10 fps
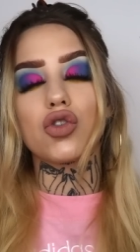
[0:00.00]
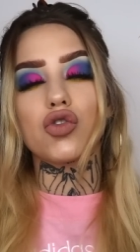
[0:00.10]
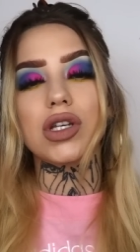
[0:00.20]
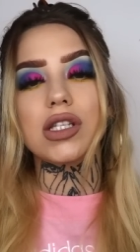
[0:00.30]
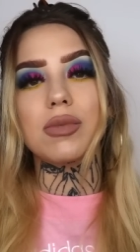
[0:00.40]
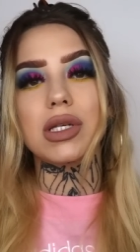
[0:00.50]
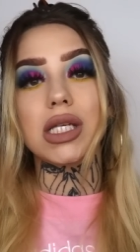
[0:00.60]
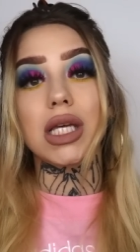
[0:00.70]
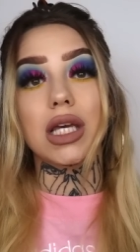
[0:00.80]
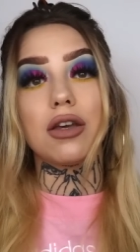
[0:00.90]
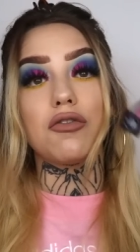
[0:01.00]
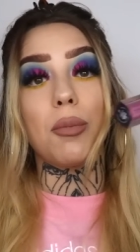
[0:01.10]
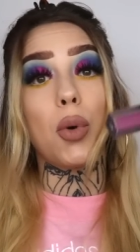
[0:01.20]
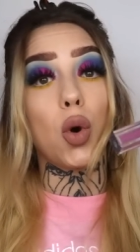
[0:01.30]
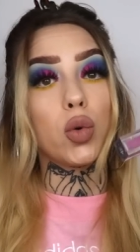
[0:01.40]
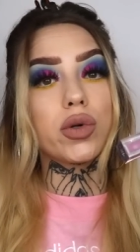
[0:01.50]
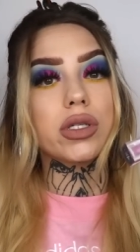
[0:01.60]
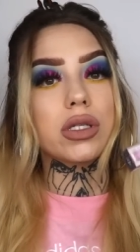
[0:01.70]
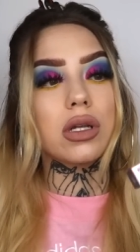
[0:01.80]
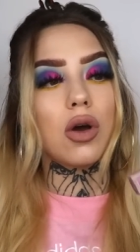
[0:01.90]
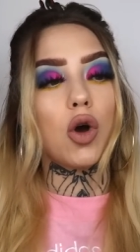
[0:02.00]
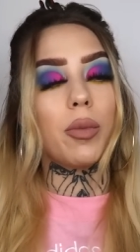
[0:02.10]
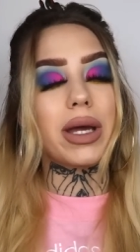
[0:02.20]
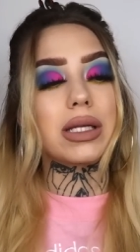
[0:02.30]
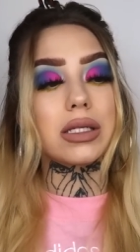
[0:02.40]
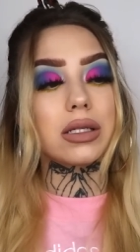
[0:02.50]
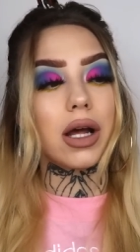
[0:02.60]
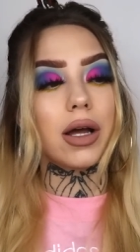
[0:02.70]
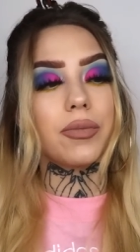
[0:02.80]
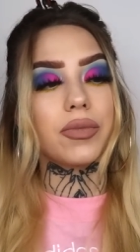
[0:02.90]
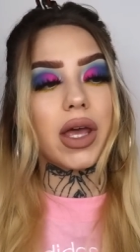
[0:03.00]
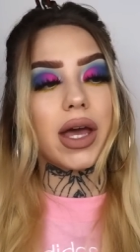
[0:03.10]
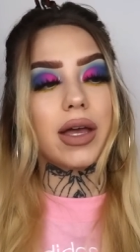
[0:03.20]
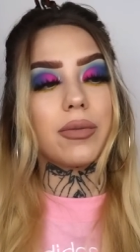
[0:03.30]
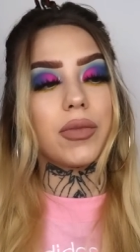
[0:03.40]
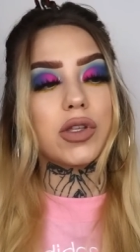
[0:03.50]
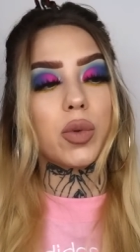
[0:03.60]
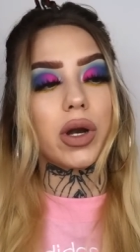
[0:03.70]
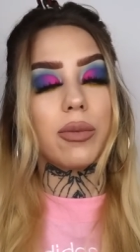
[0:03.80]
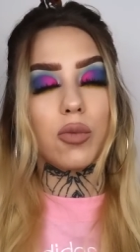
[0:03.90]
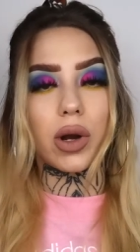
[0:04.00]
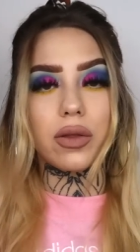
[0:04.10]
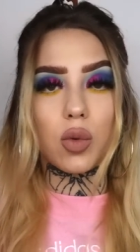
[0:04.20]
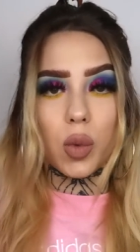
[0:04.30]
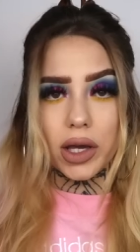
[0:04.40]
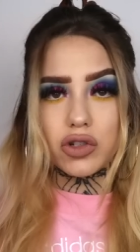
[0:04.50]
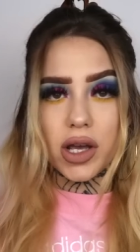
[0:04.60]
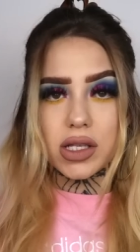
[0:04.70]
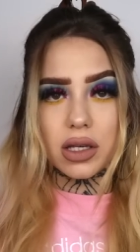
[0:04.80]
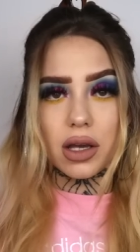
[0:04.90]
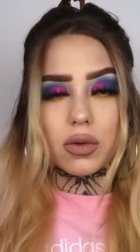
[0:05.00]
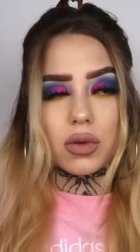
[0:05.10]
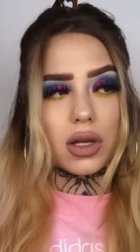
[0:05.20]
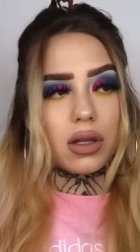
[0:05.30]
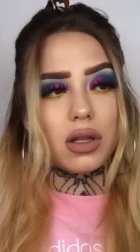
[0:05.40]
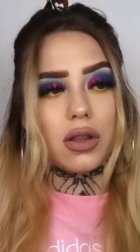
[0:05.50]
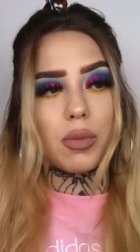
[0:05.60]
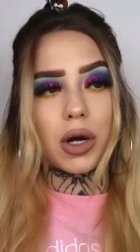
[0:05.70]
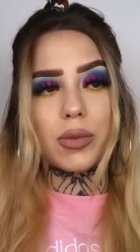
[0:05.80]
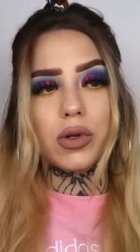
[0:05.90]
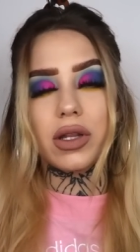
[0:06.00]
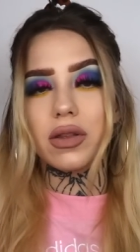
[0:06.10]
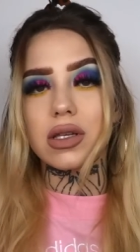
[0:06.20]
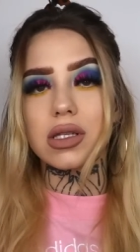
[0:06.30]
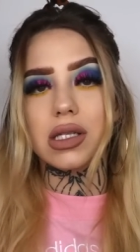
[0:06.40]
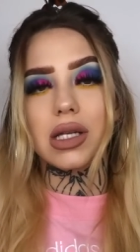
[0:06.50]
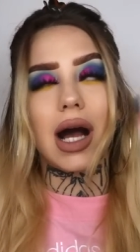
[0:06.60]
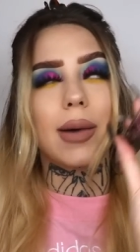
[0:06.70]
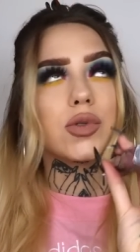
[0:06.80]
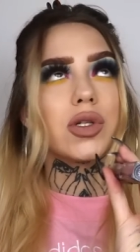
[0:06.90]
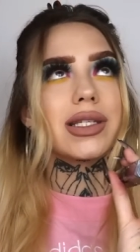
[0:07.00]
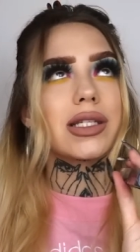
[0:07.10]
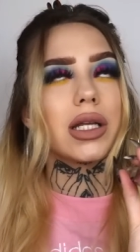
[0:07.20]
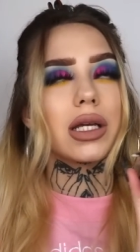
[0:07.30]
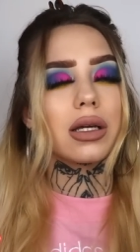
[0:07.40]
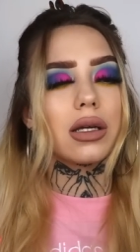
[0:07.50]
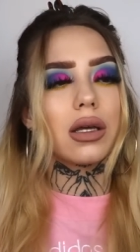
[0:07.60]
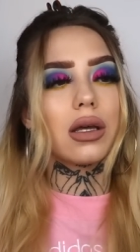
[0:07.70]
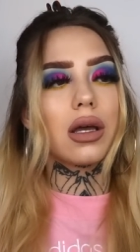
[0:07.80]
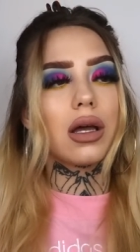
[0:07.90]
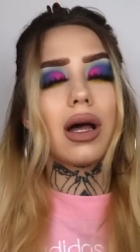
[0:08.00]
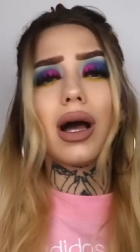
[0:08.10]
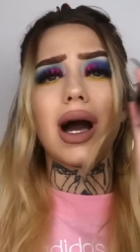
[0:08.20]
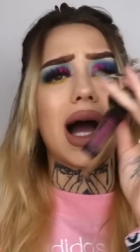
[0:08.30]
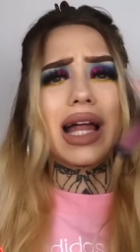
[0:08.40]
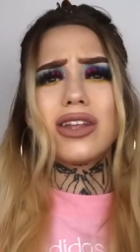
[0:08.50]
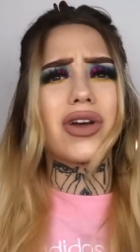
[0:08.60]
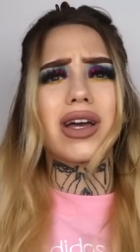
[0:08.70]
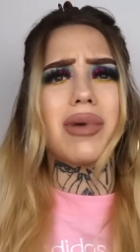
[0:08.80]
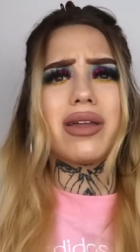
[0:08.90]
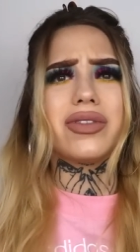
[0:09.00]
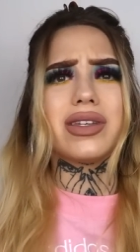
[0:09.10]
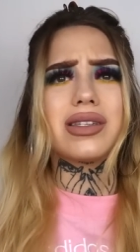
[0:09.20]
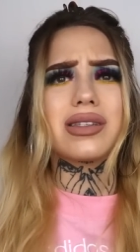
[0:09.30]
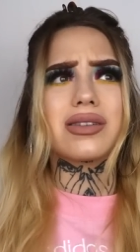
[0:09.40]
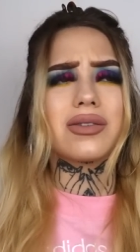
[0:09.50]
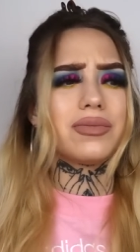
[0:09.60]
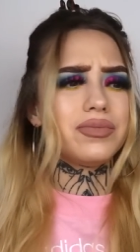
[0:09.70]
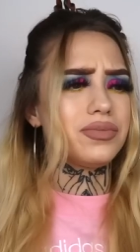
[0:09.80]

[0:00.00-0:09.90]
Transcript: Christmas Eve post on my Instagram. and um, it's where I'm wearing the white dressing gown and the purple in this is absolutely stunning. Highly recommend these.